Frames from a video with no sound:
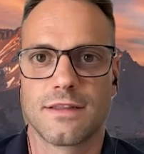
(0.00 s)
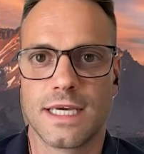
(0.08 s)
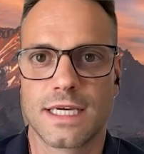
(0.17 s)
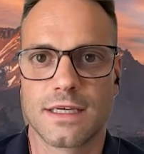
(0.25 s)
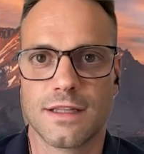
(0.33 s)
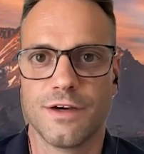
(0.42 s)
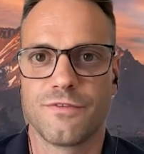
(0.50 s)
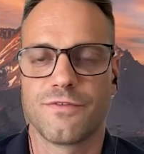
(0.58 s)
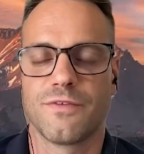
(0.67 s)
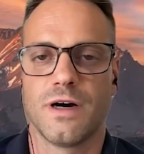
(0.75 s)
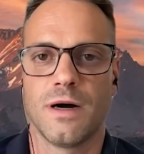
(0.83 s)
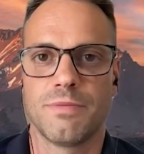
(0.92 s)
they can lift
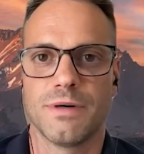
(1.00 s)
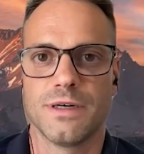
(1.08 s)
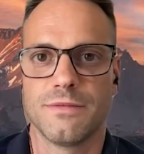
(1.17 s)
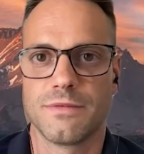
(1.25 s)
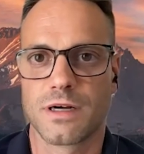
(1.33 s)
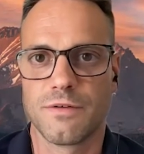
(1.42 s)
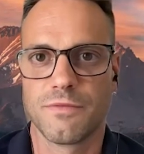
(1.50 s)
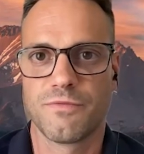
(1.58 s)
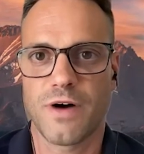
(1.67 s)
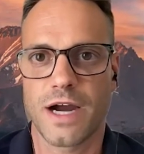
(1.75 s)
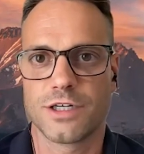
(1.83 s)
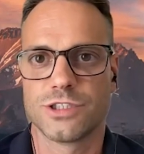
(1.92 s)
up a
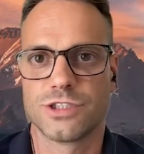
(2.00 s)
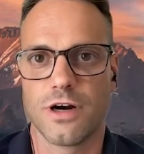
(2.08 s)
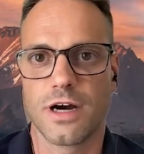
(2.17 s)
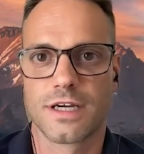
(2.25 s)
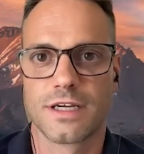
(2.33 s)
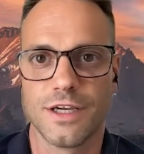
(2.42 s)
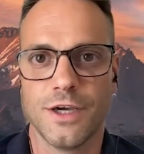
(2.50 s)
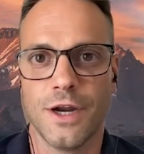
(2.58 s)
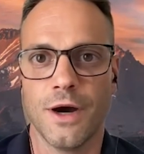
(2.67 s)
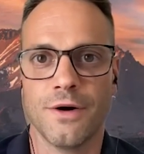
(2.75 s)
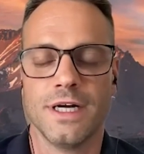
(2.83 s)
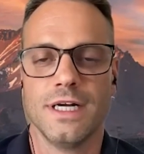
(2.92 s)
fire truck, you
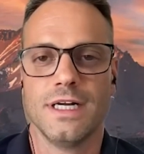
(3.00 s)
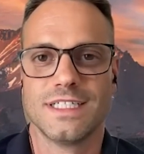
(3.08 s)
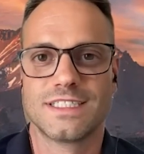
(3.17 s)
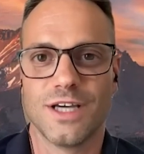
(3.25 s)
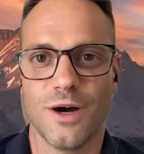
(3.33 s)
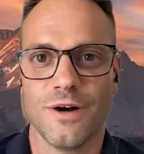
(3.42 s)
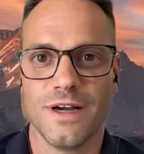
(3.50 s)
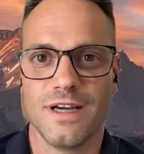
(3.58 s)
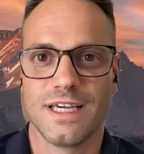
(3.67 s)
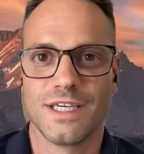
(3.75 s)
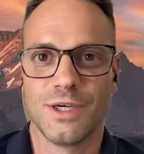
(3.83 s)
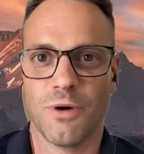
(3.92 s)
know? So
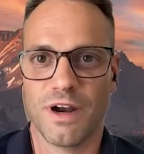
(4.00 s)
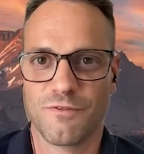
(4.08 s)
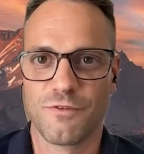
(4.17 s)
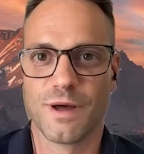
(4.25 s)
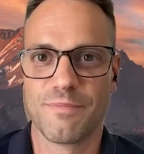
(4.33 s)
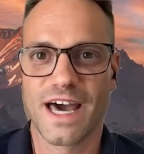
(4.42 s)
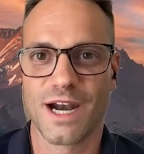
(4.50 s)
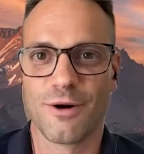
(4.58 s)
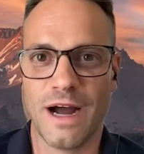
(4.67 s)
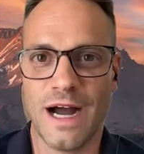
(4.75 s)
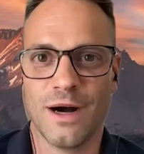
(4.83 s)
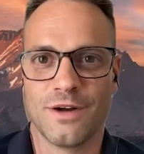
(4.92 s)
you want to flip that
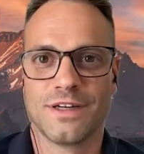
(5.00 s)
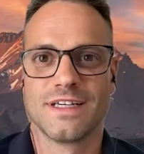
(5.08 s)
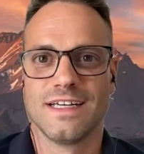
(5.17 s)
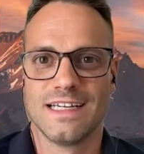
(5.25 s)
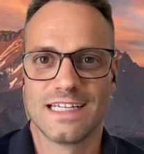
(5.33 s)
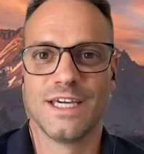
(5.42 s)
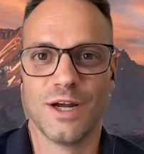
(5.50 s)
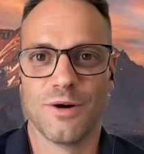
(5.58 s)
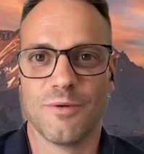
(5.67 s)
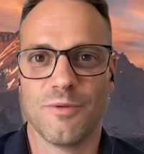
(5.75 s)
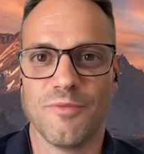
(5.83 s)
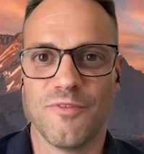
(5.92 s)
around, you
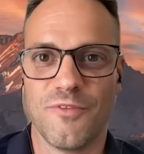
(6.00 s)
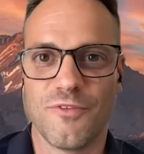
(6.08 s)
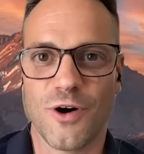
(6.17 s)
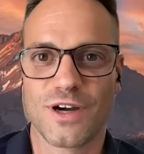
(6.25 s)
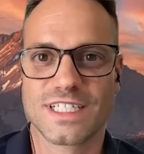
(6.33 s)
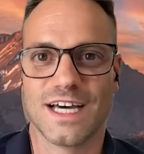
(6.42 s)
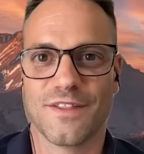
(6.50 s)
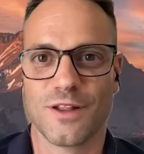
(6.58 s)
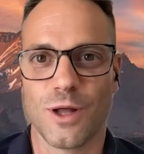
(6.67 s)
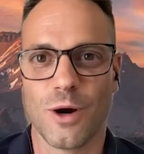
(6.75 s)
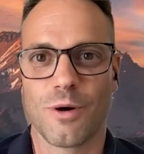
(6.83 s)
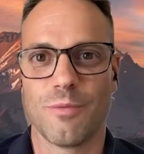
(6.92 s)
know, focus on the
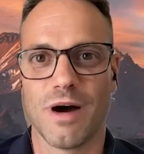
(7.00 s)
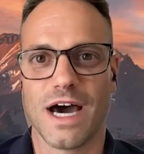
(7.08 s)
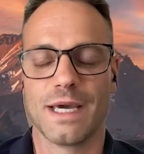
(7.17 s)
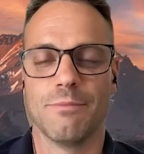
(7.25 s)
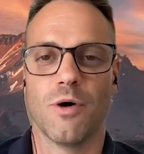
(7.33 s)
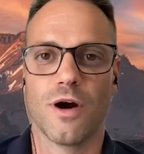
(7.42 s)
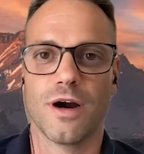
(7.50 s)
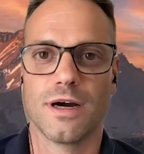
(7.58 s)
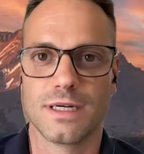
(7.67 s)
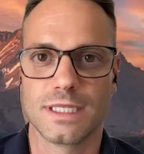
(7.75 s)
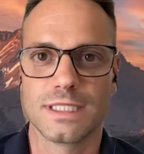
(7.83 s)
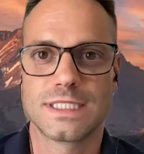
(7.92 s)
lower body
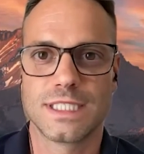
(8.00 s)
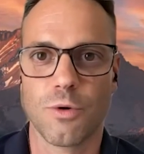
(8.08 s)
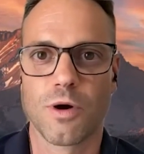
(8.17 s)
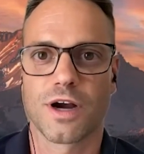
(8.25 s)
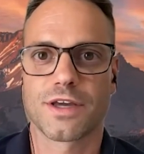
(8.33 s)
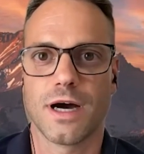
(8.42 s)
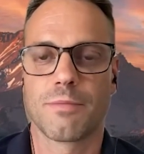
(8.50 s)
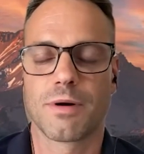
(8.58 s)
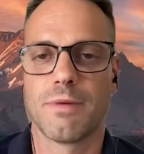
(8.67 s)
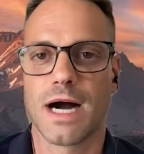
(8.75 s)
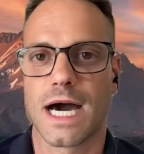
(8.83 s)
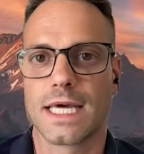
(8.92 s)
more, still work the upper
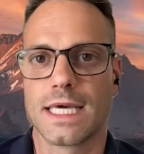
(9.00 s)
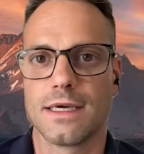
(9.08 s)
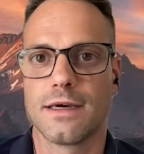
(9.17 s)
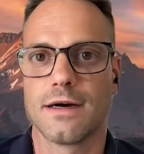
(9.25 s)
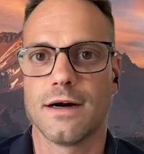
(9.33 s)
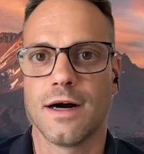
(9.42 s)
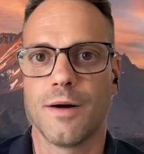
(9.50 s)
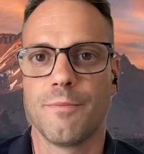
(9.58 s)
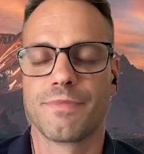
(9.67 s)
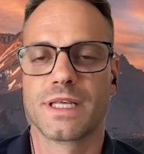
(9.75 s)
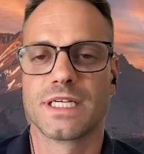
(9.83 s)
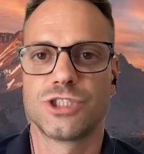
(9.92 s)
body,
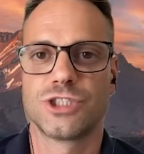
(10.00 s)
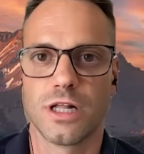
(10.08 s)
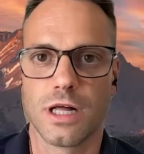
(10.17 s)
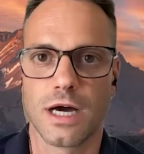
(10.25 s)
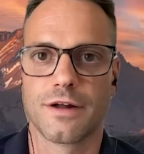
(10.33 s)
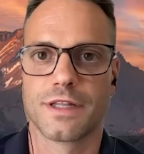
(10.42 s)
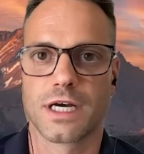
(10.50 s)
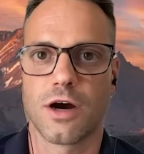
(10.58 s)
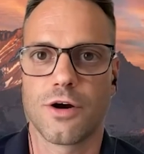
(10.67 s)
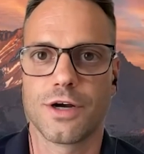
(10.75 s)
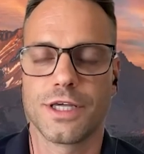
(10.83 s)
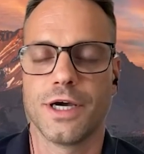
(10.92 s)
um, chill out on the
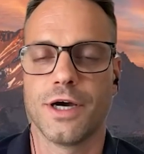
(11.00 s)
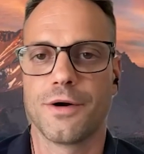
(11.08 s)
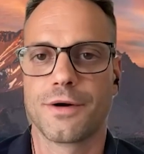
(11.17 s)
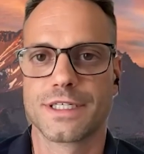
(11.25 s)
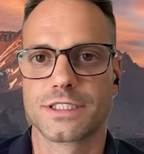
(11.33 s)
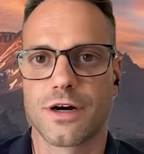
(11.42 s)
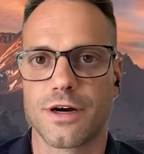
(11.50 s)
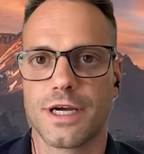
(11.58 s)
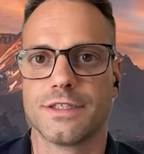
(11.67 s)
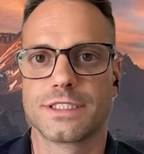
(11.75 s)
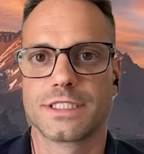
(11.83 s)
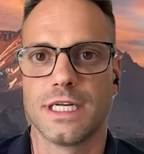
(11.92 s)
cardio, because cardio
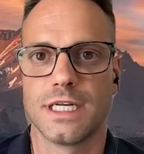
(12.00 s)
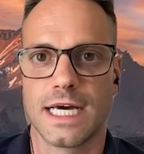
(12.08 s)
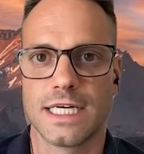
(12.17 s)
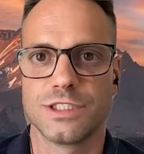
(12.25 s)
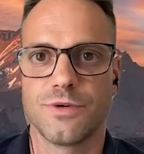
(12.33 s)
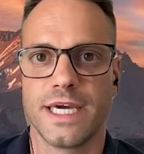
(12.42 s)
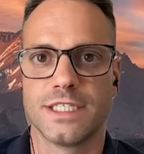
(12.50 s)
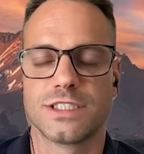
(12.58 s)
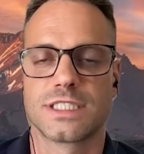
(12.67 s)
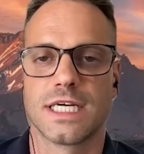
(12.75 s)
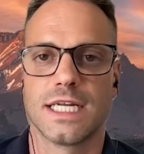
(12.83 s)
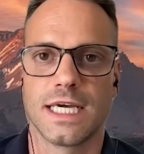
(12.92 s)
is going to, as you age, is
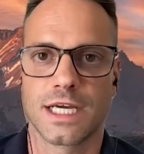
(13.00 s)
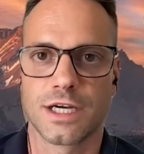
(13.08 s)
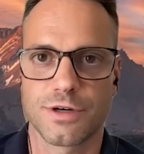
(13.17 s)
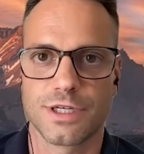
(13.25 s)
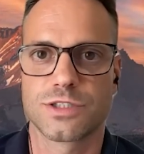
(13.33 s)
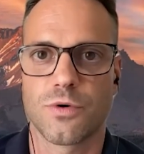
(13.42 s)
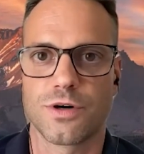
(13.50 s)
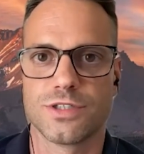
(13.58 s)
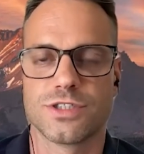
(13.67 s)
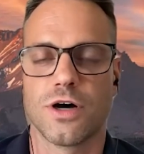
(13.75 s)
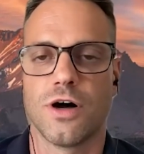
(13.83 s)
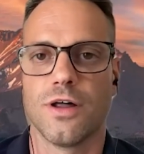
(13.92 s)
going to increase
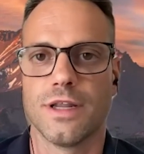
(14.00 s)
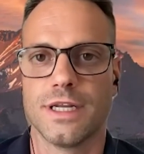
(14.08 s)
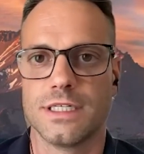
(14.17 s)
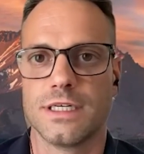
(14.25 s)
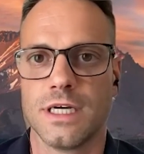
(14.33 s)
cortisol and